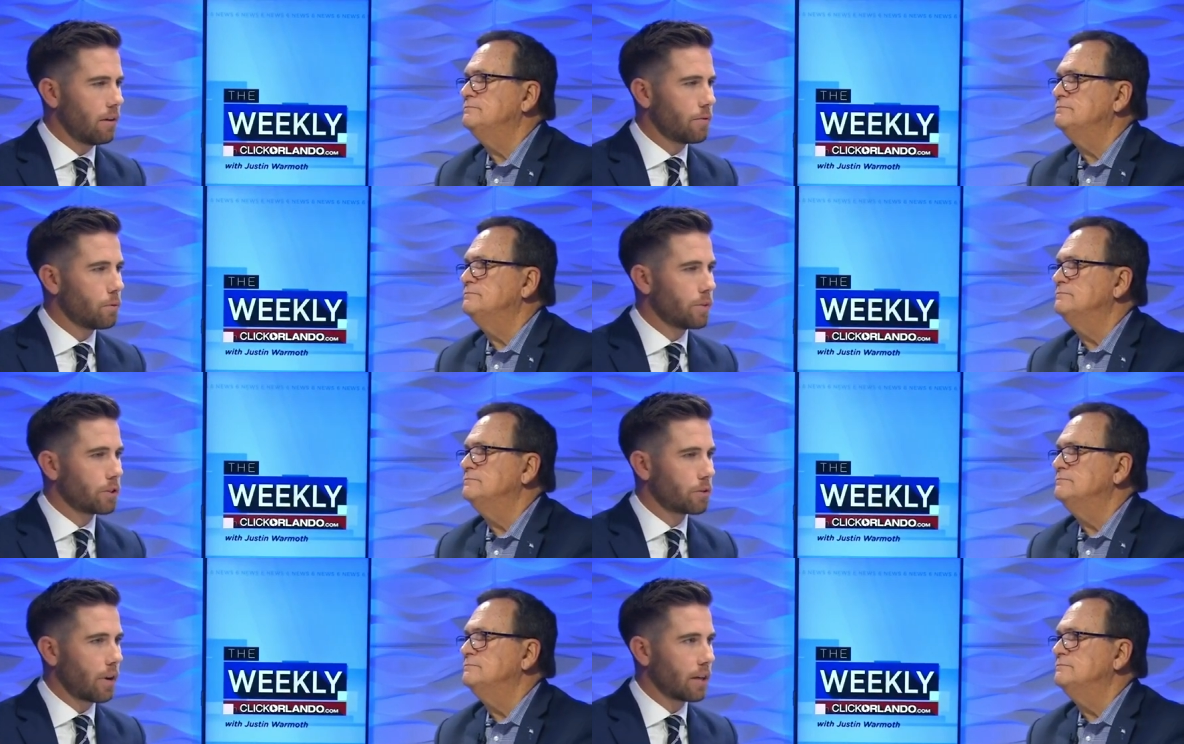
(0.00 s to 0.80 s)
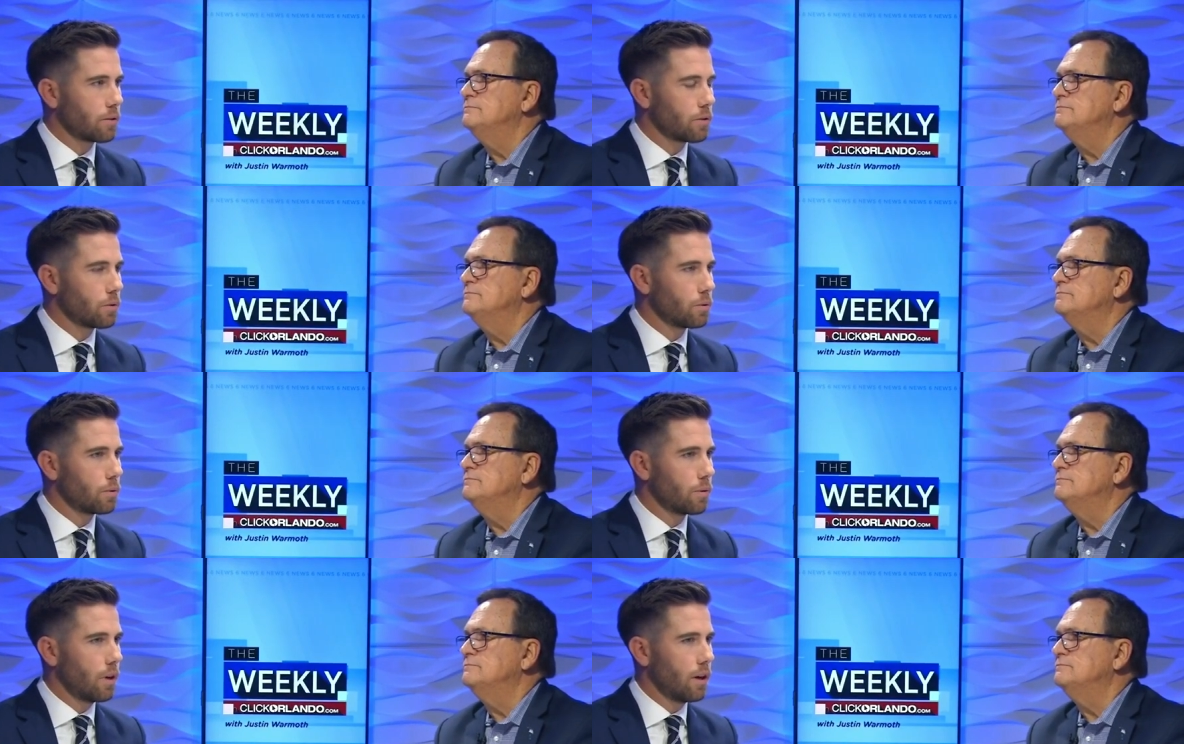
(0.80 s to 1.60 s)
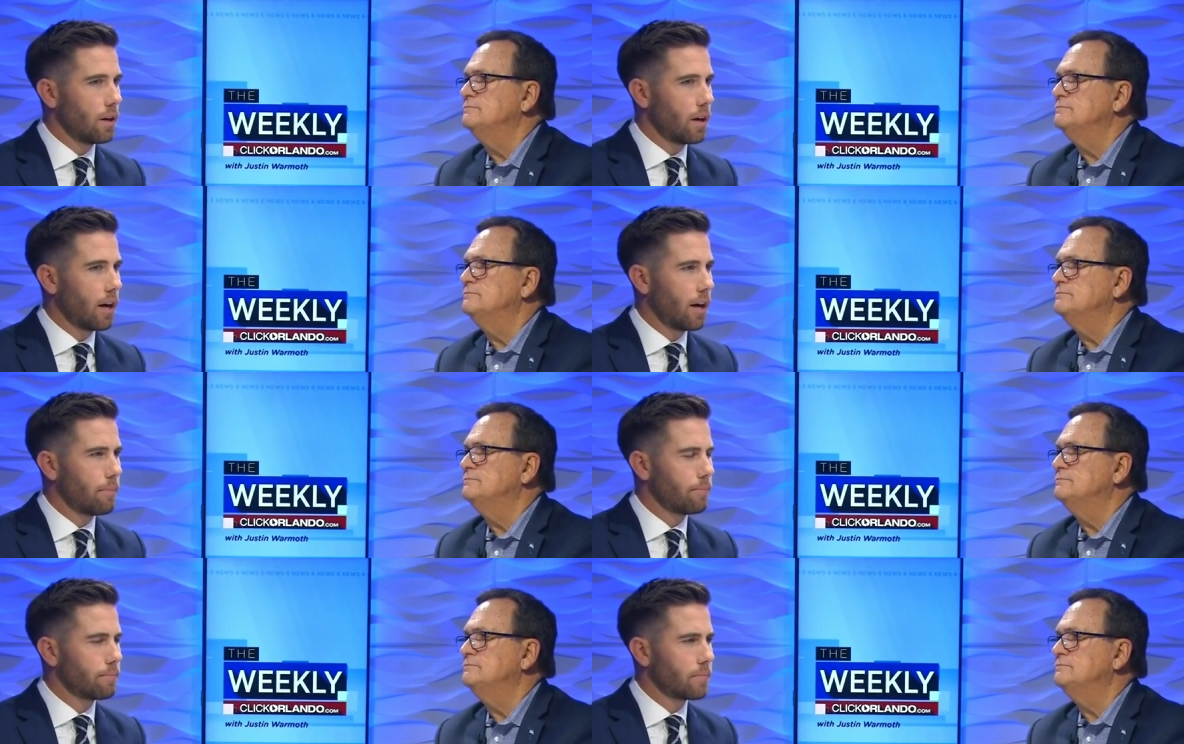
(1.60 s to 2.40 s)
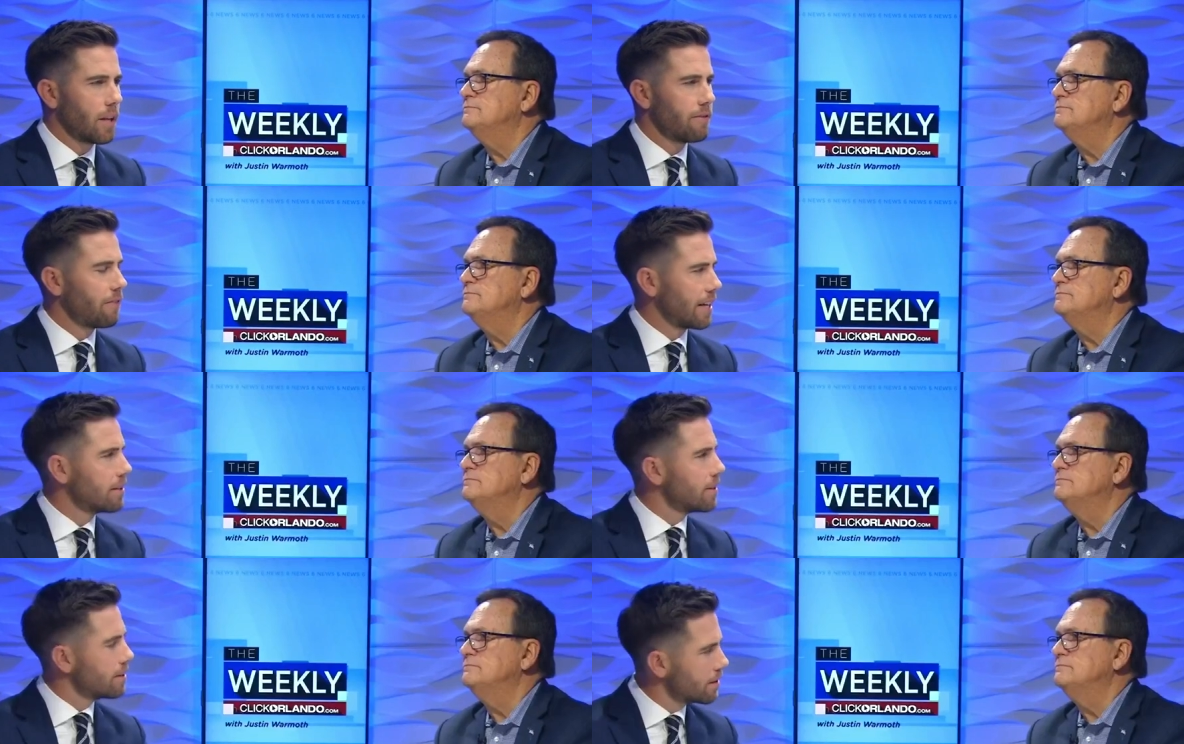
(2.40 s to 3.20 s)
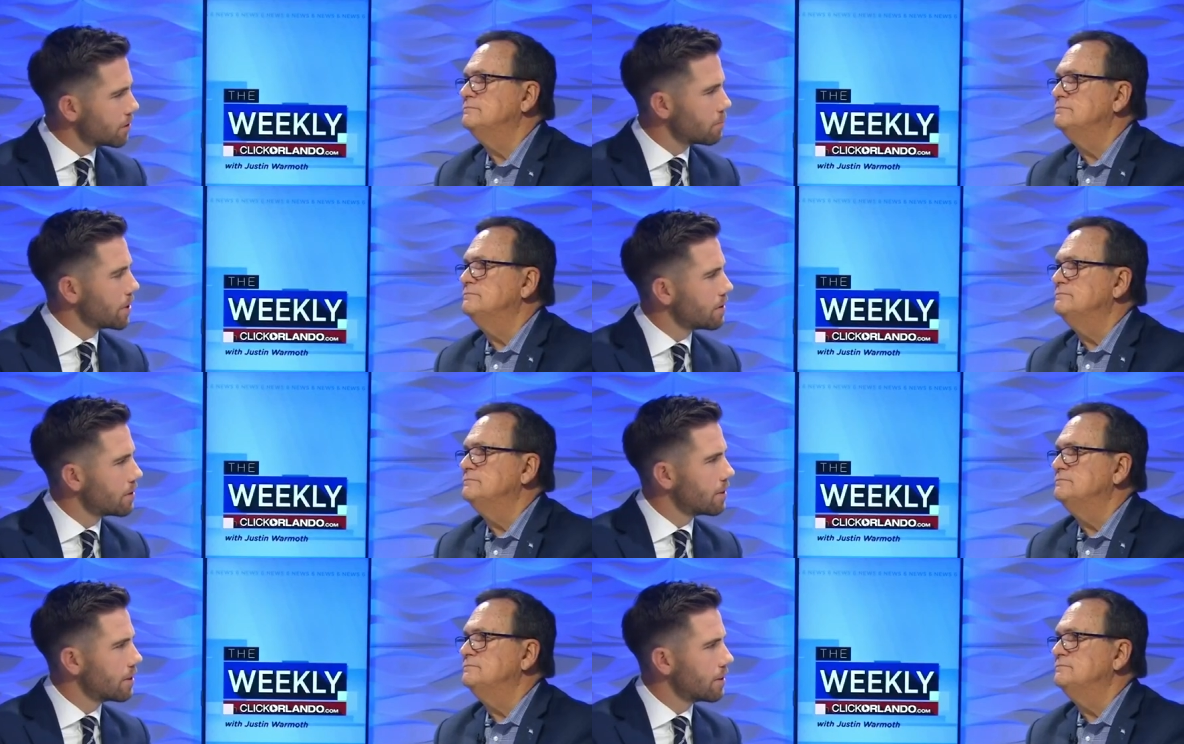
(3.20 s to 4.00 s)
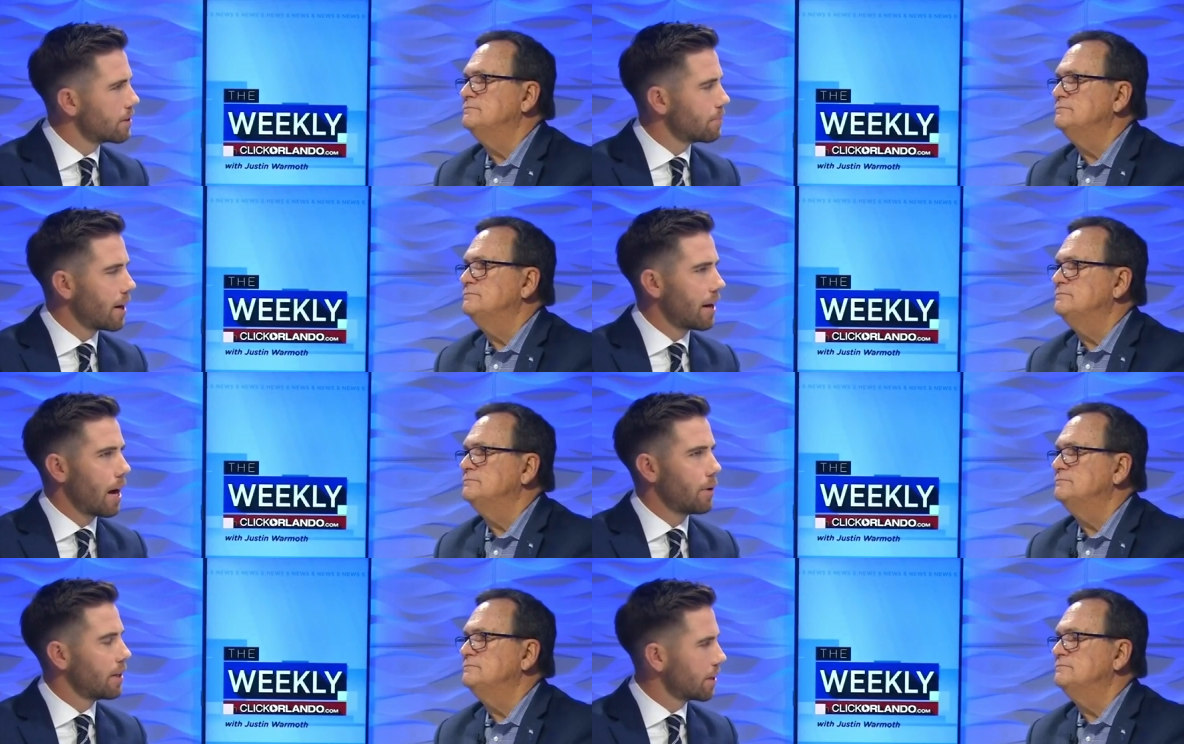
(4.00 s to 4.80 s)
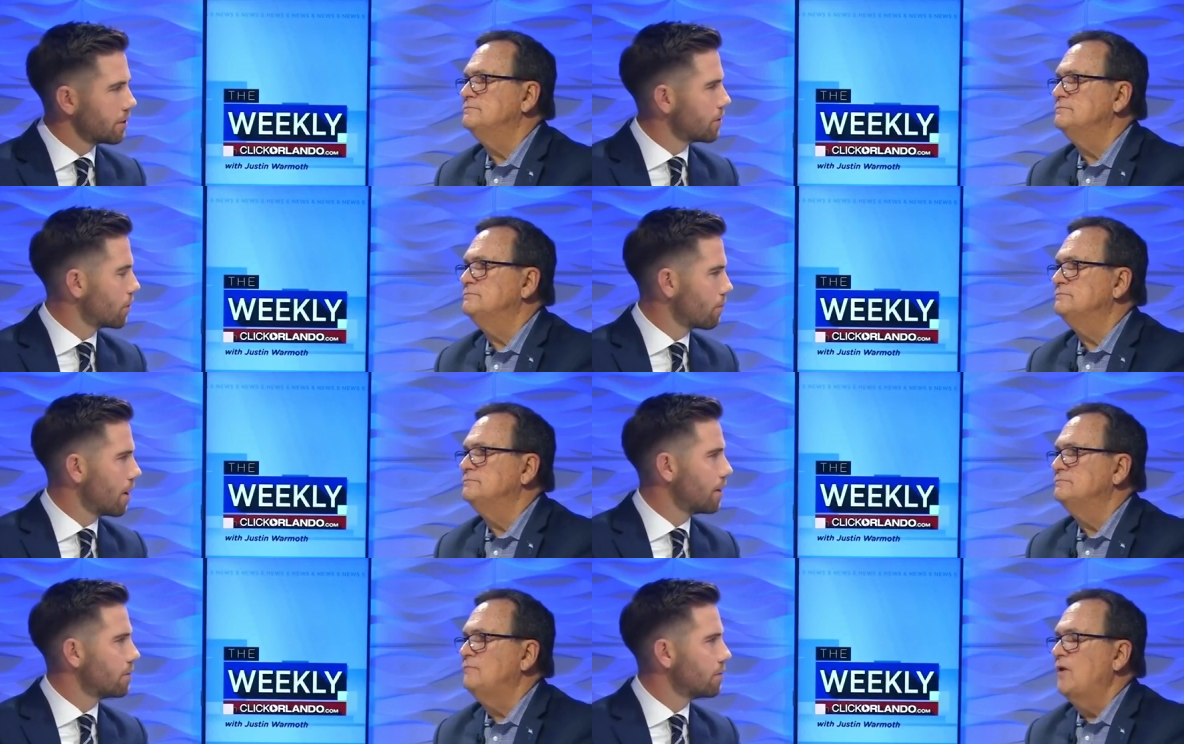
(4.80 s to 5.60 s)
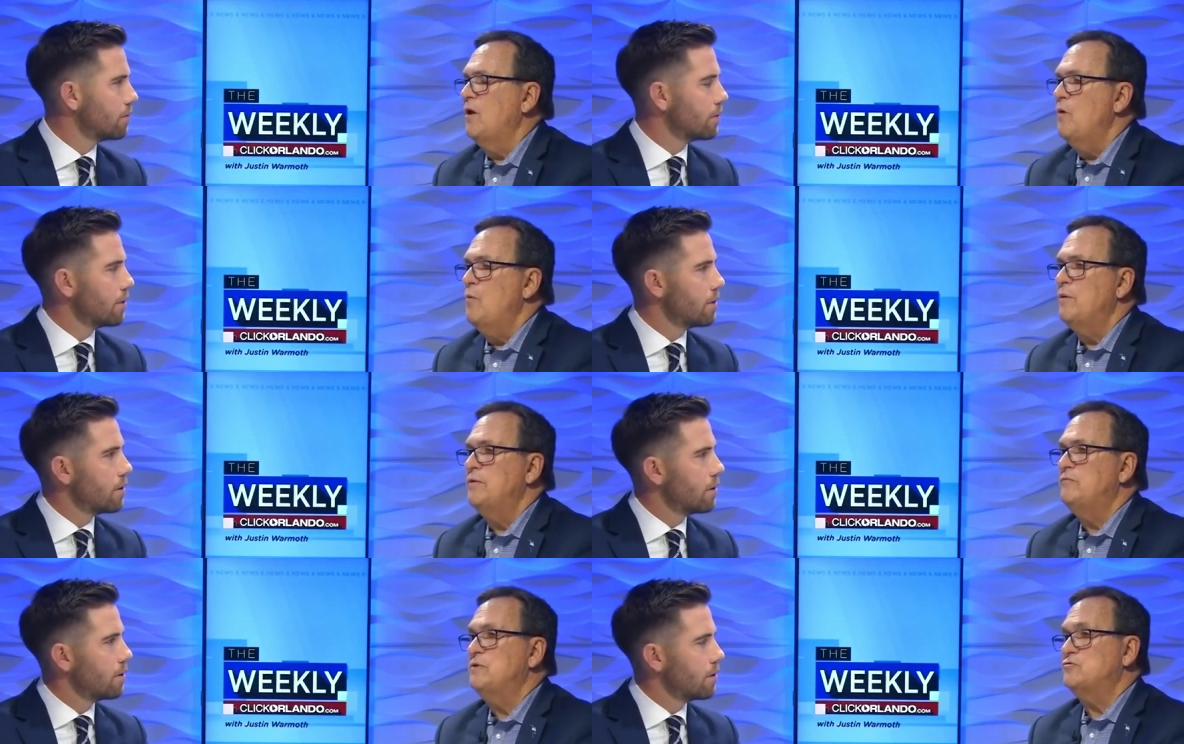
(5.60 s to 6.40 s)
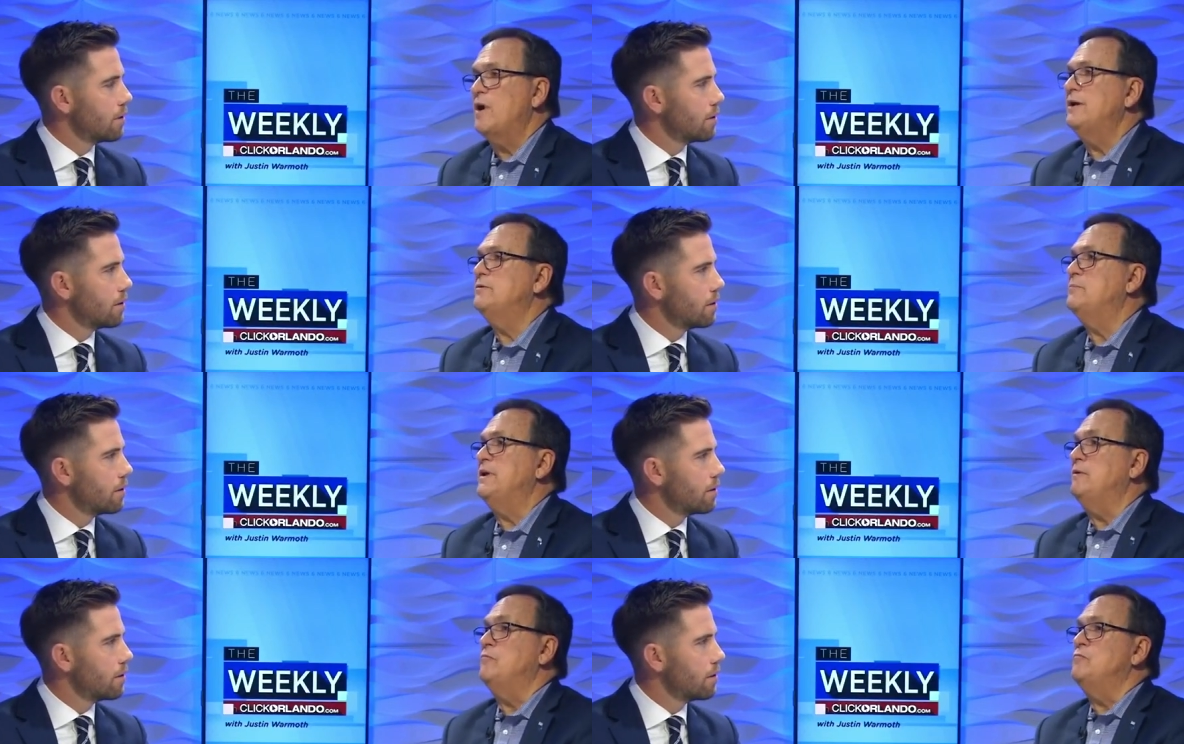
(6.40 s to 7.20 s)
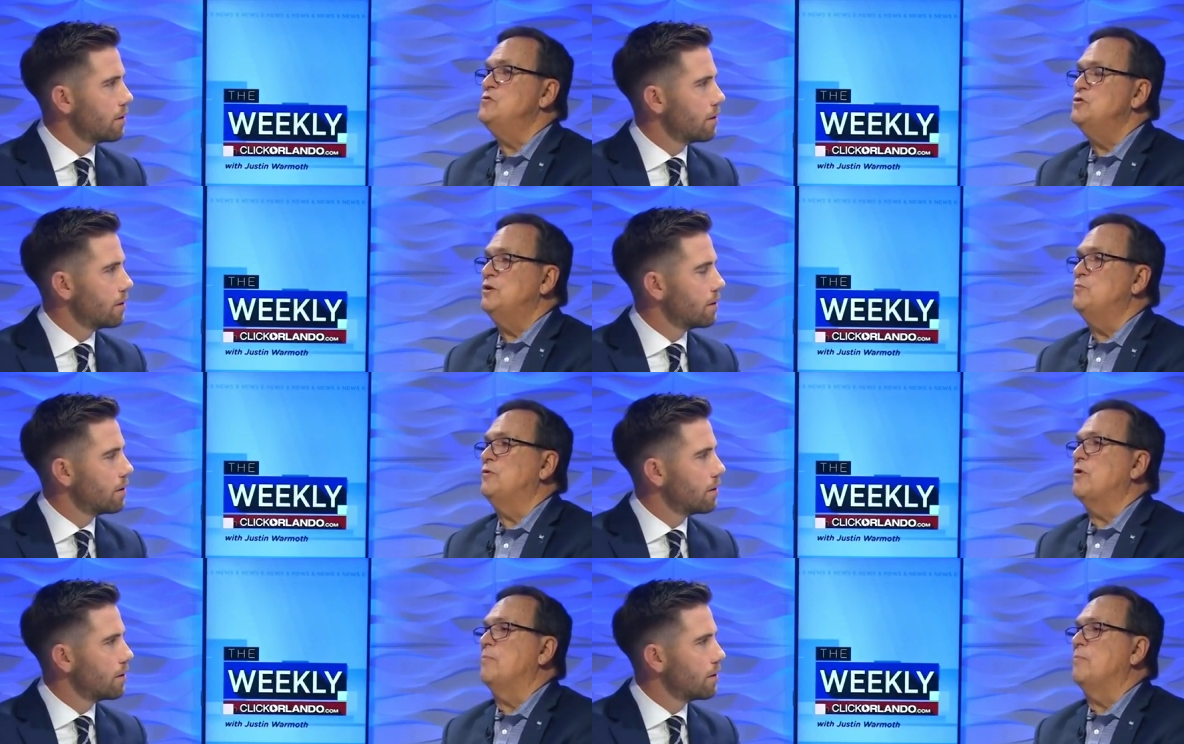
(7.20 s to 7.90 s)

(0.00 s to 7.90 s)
Speaker 1: have you been trying to um, fight these conspiracy theories about how elections are run?
Speaker 2: Well, we've tried to be good with our